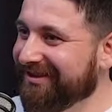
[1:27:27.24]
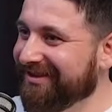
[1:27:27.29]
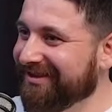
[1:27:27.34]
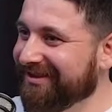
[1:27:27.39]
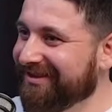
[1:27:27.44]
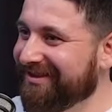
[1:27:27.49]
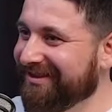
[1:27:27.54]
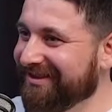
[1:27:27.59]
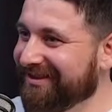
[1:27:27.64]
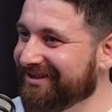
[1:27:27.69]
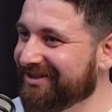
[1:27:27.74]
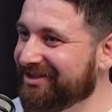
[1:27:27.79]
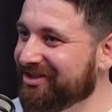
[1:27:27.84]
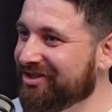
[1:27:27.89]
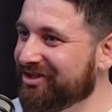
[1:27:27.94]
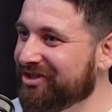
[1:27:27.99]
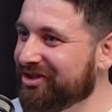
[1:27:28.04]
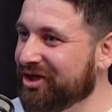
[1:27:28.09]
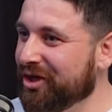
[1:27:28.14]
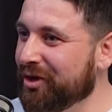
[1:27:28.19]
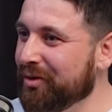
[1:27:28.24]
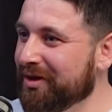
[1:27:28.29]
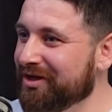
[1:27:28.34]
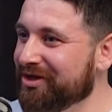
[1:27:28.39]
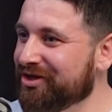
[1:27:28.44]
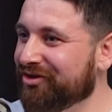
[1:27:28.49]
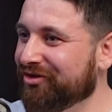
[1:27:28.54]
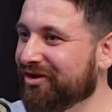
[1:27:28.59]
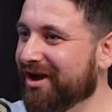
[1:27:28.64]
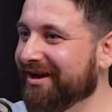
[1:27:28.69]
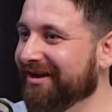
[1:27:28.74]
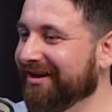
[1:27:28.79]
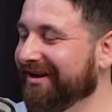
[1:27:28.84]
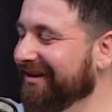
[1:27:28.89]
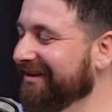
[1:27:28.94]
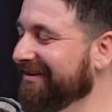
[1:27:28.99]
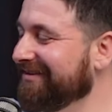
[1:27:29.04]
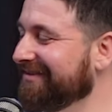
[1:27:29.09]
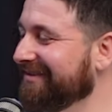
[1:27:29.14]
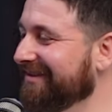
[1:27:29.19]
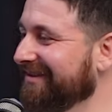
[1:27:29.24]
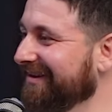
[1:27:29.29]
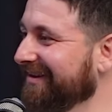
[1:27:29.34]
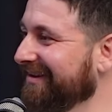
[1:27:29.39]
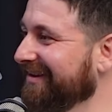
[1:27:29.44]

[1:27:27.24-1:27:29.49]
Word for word: he's chewing train ears. Yeah,